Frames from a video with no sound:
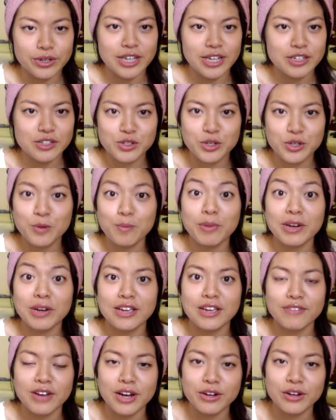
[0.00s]
I just couldn't
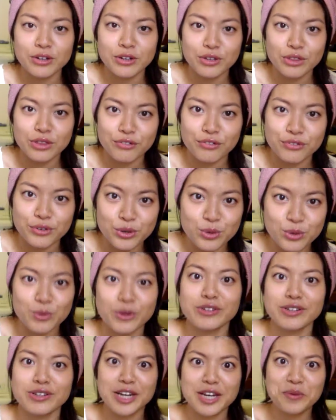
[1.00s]
believe how good the food
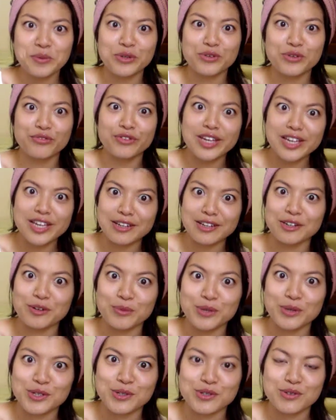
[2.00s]
was. And it was
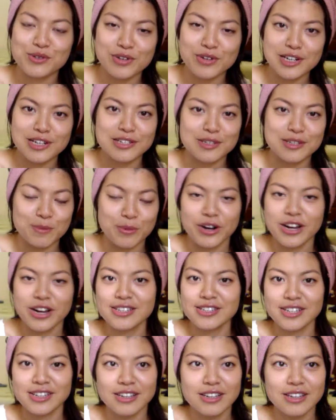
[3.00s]
vegan, which was really
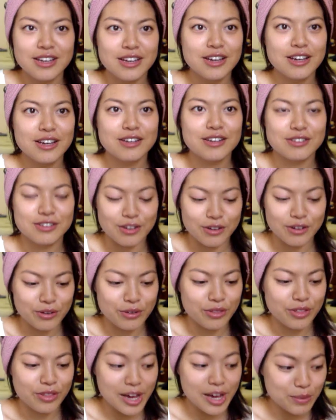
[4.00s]
surprising.
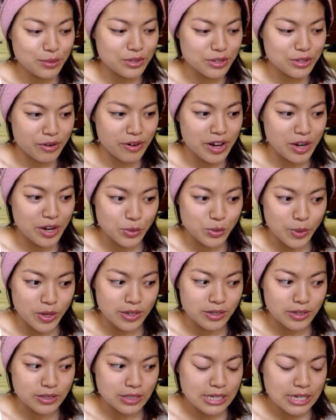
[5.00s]
So that was great as
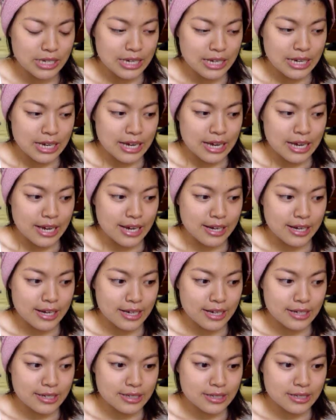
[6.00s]
well.
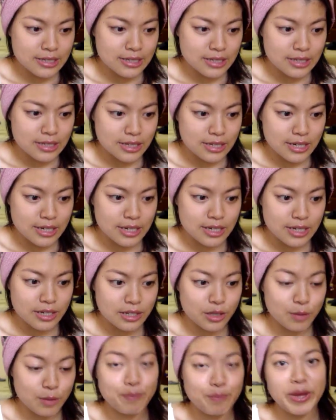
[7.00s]
And
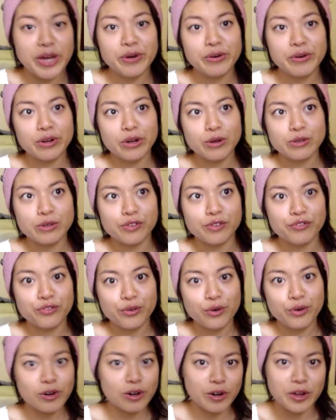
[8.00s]
the bell goes at
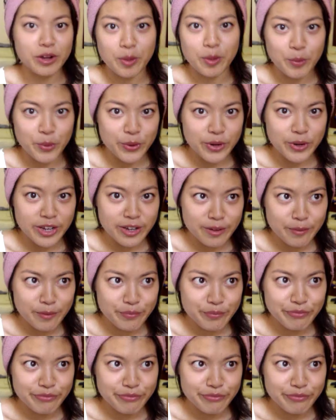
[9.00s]
4 o'clock in the morning.